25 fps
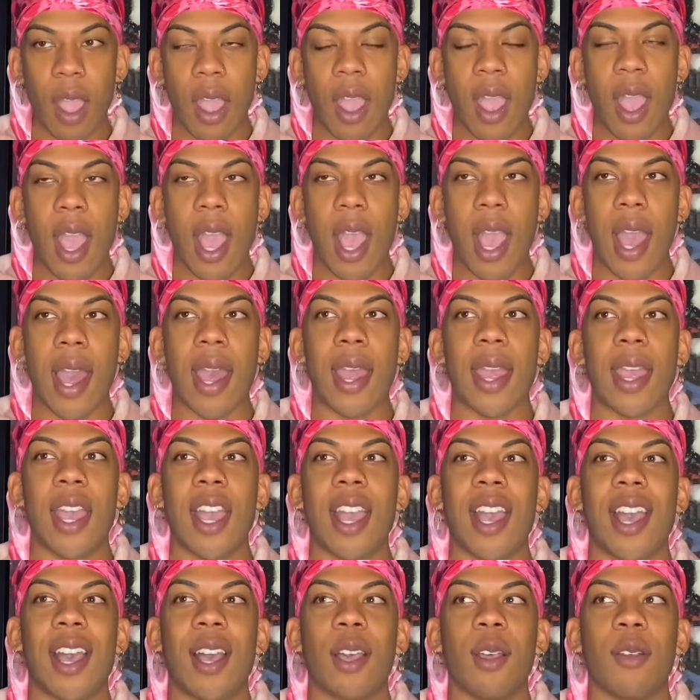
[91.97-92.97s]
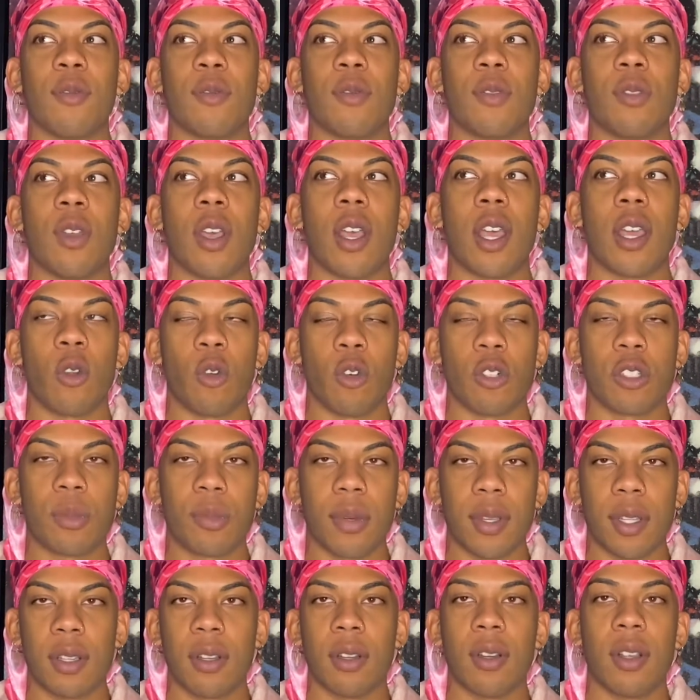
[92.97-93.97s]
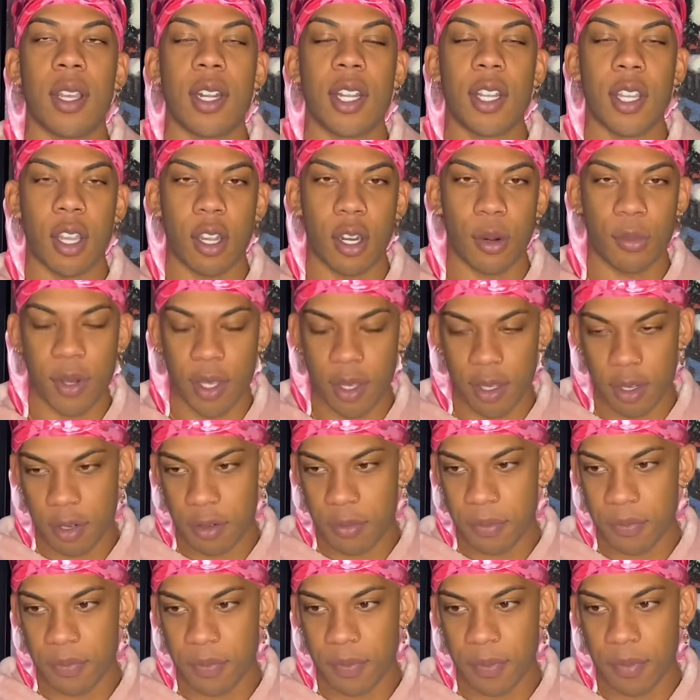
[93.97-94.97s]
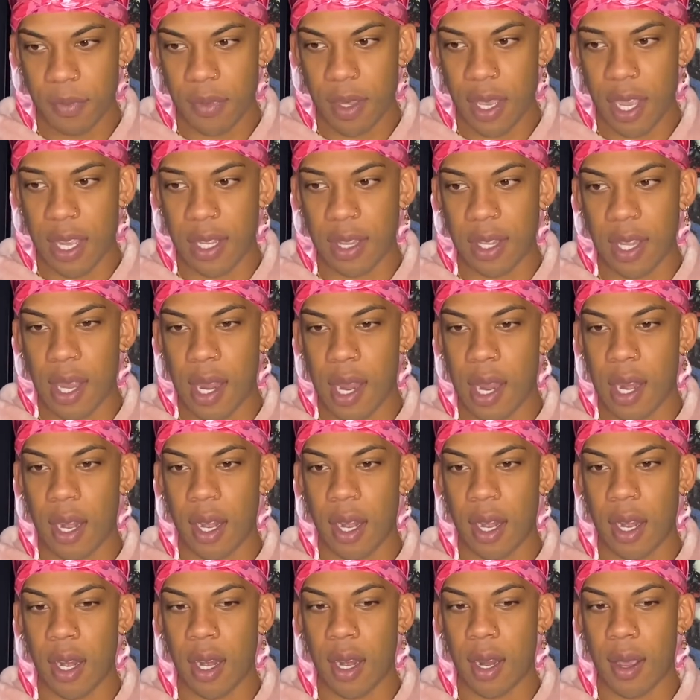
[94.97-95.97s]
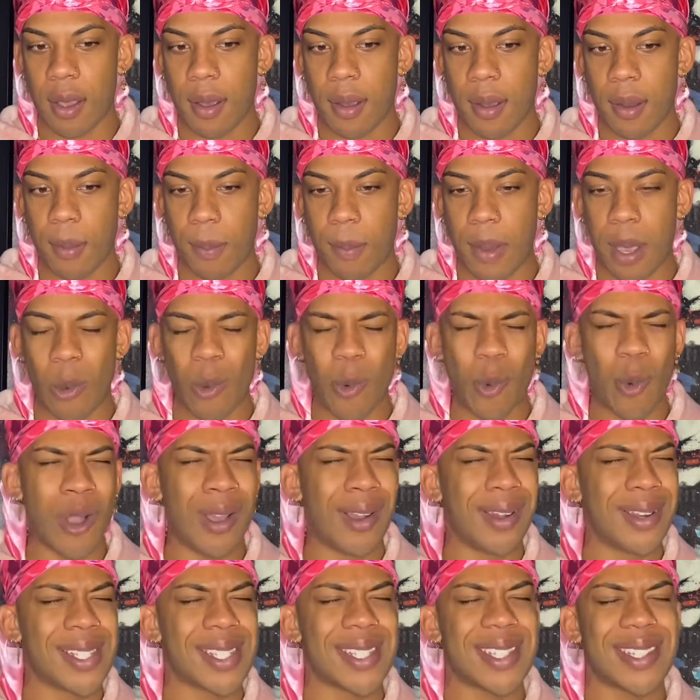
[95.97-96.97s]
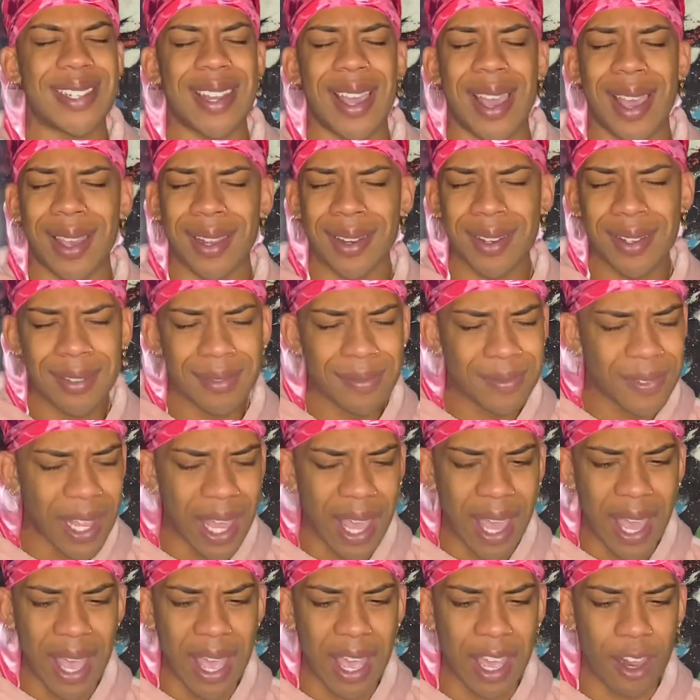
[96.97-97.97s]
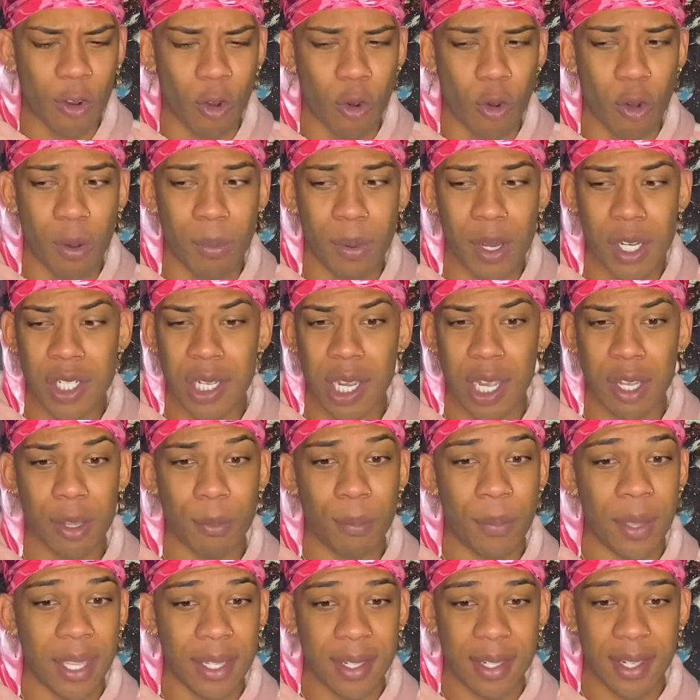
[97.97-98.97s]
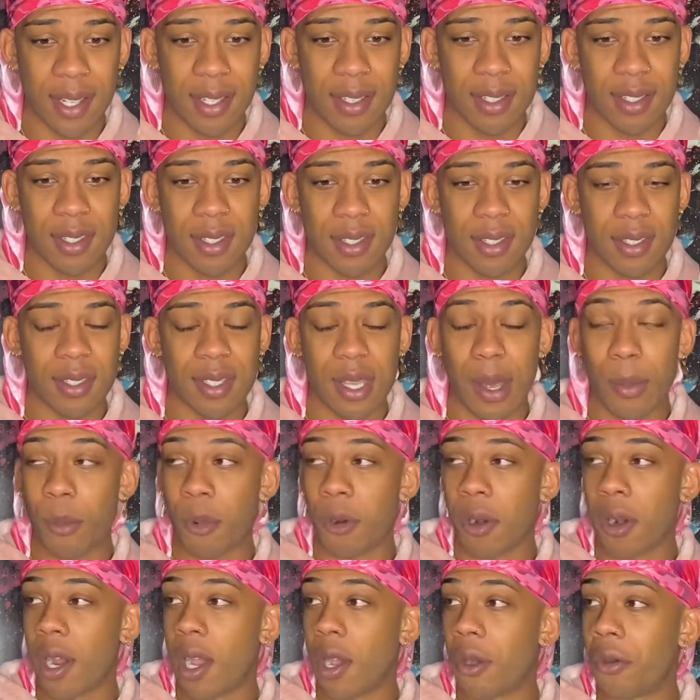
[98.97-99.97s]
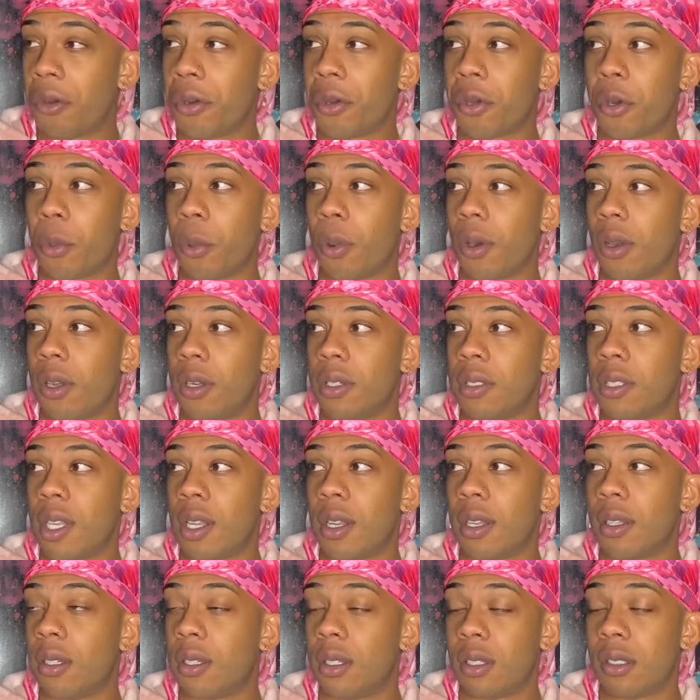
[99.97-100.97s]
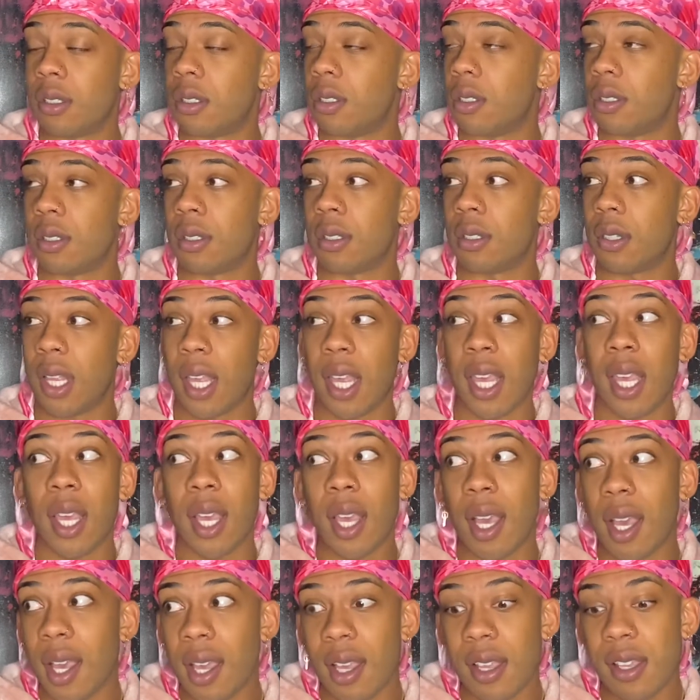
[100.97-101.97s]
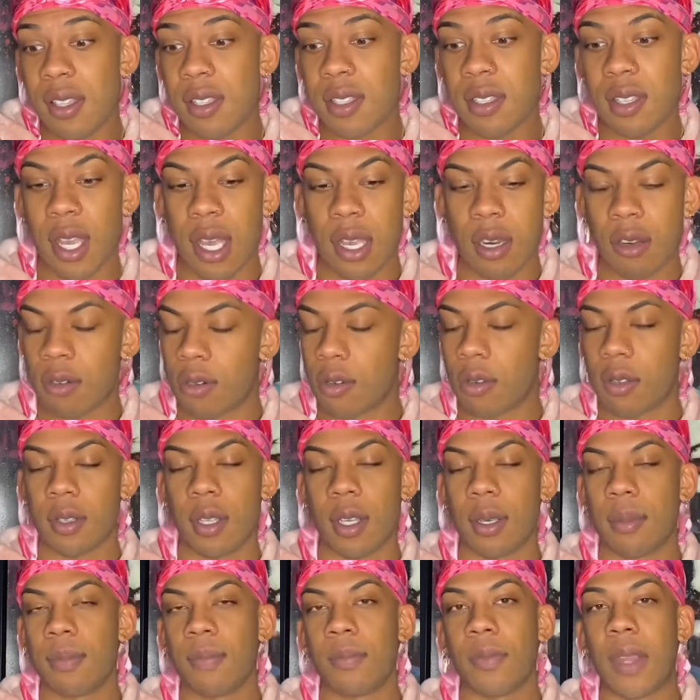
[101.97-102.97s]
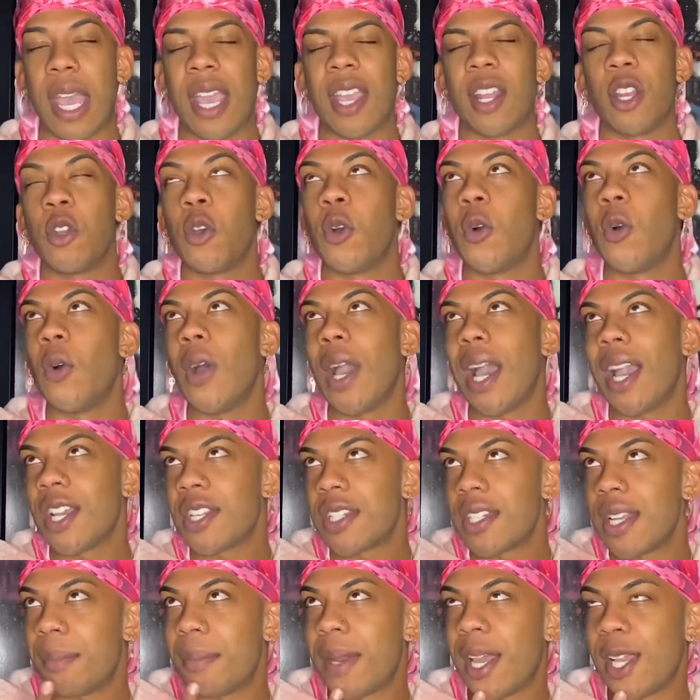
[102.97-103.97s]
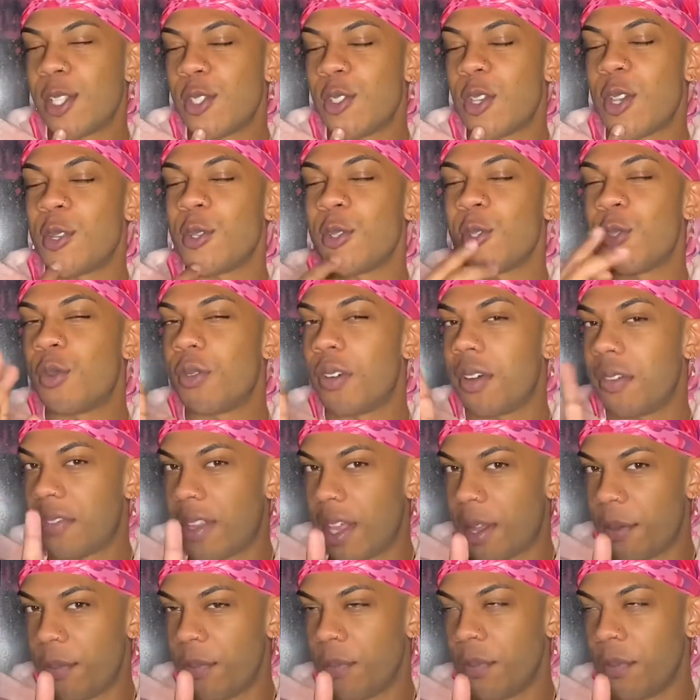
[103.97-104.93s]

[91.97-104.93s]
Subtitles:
I have an older brother and a younger brother. And then my whatless dad had a whole bunch of other pick-me's somewhere out in the world. Hey guys, I don't know them. Actually I'm lying to you, I know 2 of them.